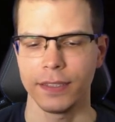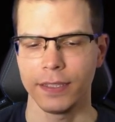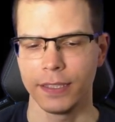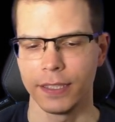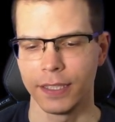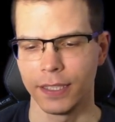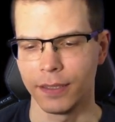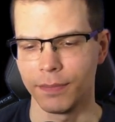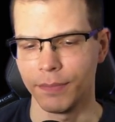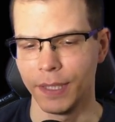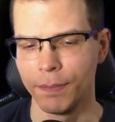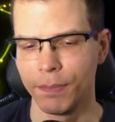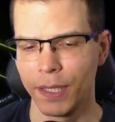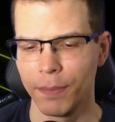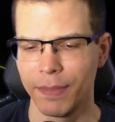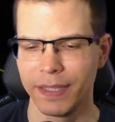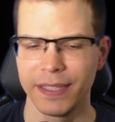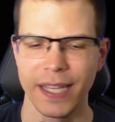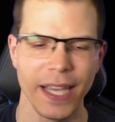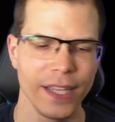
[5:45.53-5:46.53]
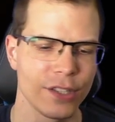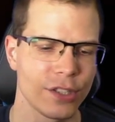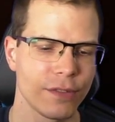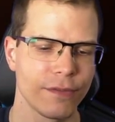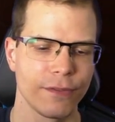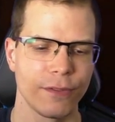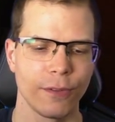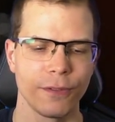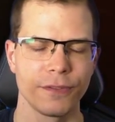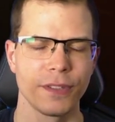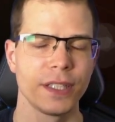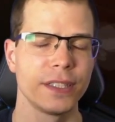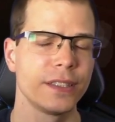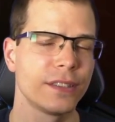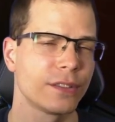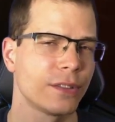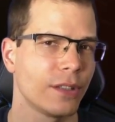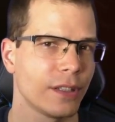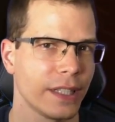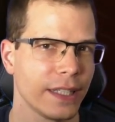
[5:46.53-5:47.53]
implementation for the
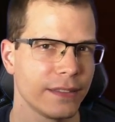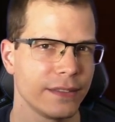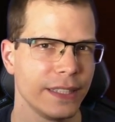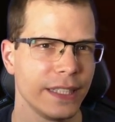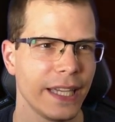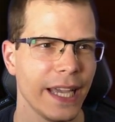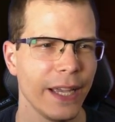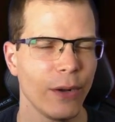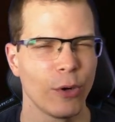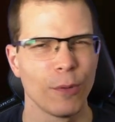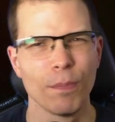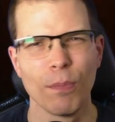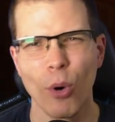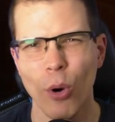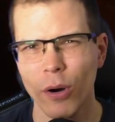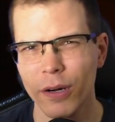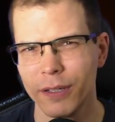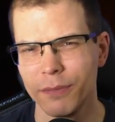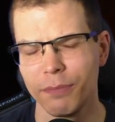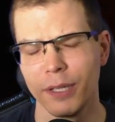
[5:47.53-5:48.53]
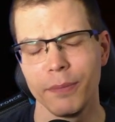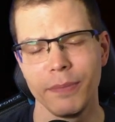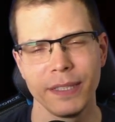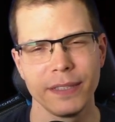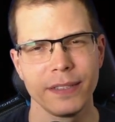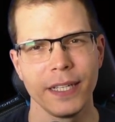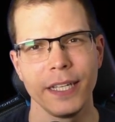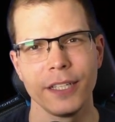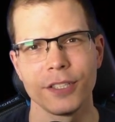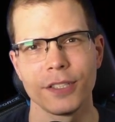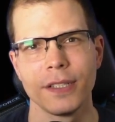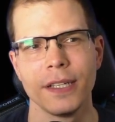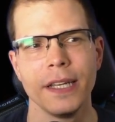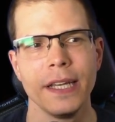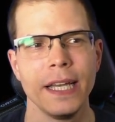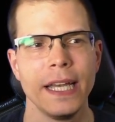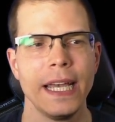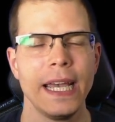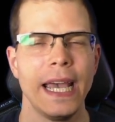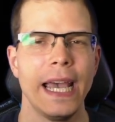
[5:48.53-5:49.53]
Discord SDK or more implementation,
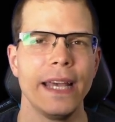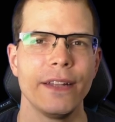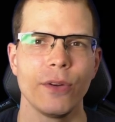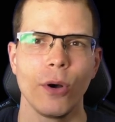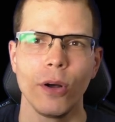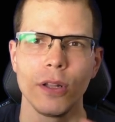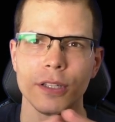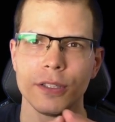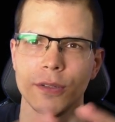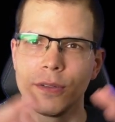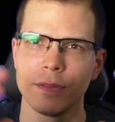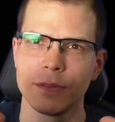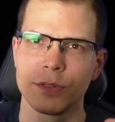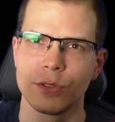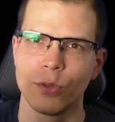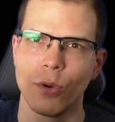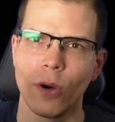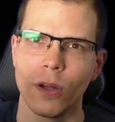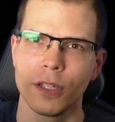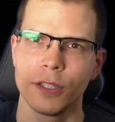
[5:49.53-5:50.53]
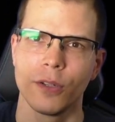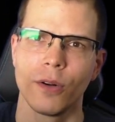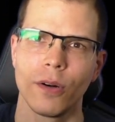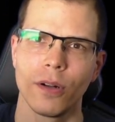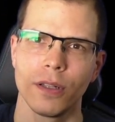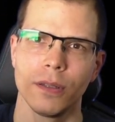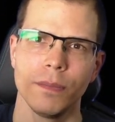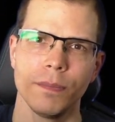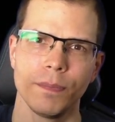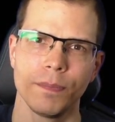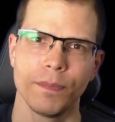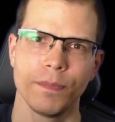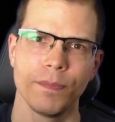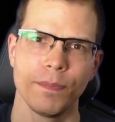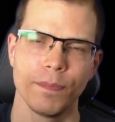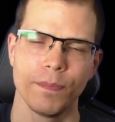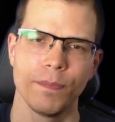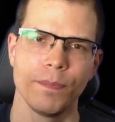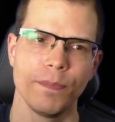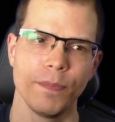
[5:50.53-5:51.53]
and all in all,
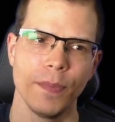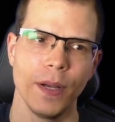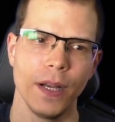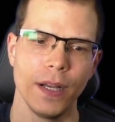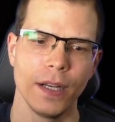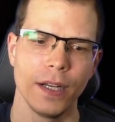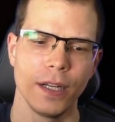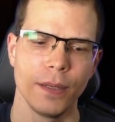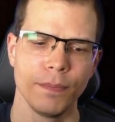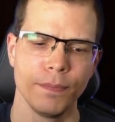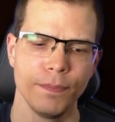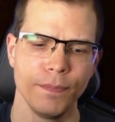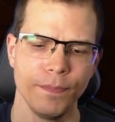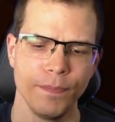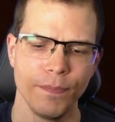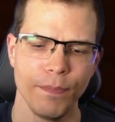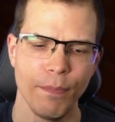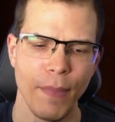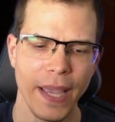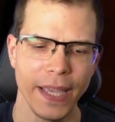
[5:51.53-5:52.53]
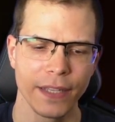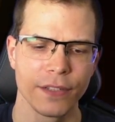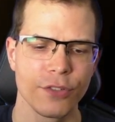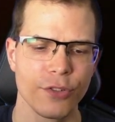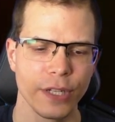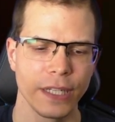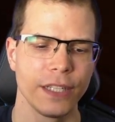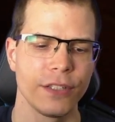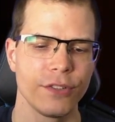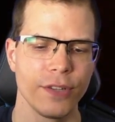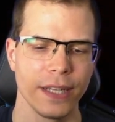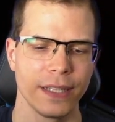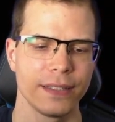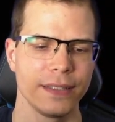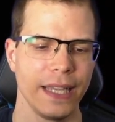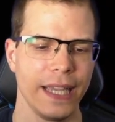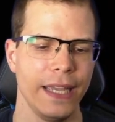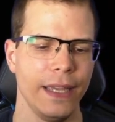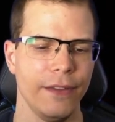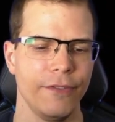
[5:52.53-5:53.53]
make Tricky
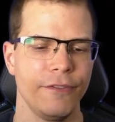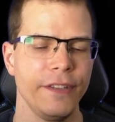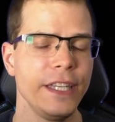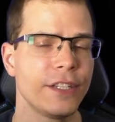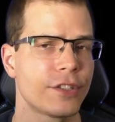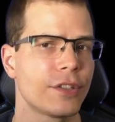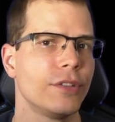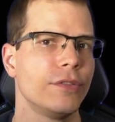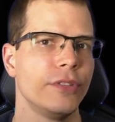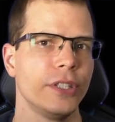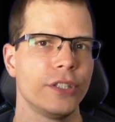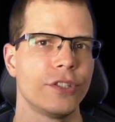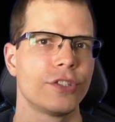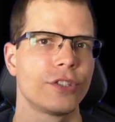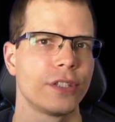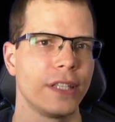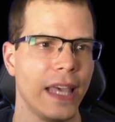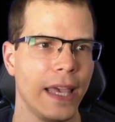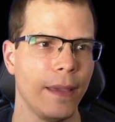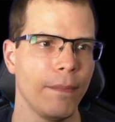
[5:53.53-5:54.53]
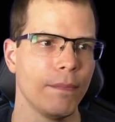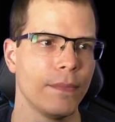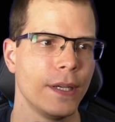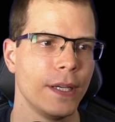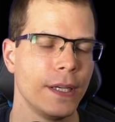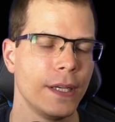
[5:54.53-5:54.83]
Tracks a feature-rich game.